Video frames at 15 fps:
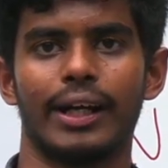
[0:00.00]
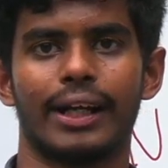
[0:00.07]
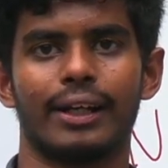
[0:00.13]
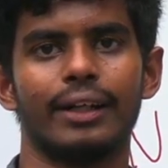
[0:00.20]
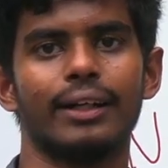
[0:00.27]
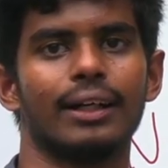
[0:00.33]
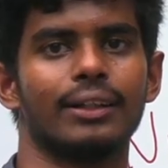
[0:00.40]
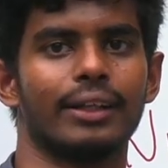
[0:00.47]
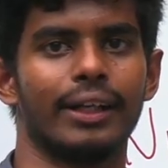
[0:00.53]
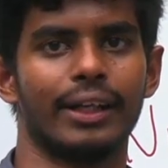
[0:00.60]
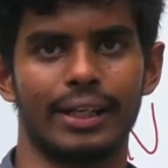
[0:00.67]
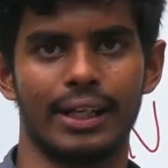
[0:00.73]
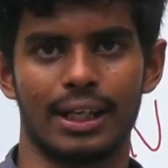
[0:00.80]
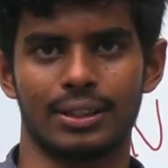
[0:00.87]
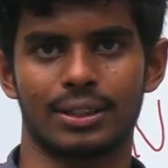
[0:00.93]
neglect other
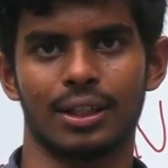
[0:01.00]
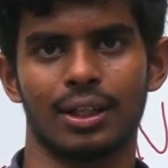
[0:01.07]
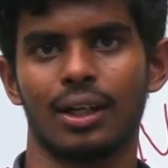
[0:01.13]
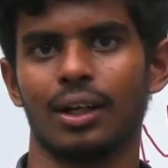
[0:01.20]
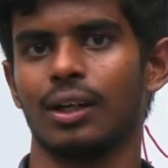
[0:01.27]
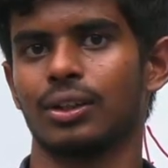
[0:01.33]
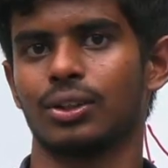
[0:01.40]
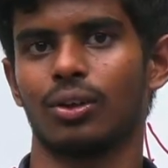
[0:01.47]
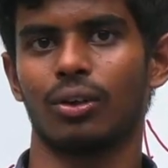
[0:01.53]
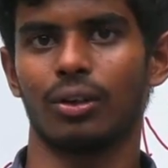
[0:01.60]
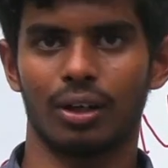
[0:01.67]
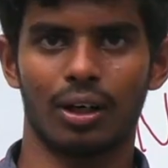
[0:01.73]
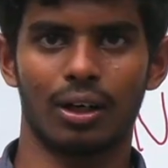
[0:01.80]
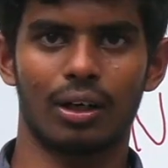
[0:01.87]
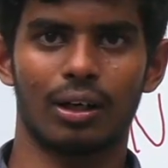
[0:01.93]
areas. So
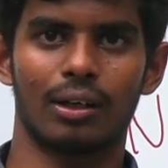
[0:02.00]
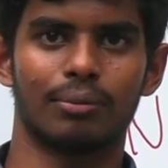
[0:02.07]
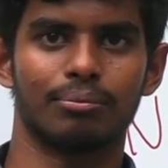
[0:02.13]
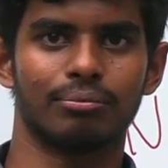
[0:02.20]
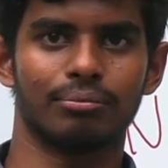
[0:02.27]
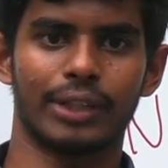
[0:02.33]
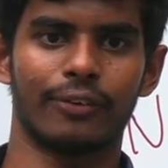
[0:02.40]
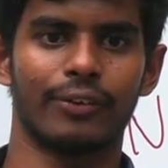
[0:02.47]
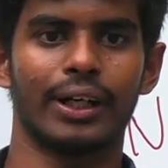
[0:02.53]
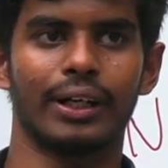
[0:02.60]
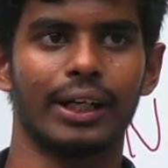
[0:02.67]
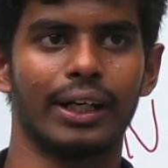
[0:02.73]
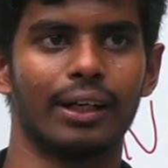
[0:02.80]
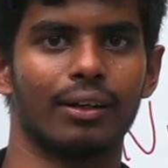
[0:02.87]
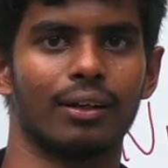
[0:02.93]

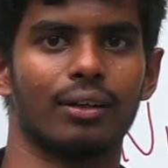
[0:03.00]
definitely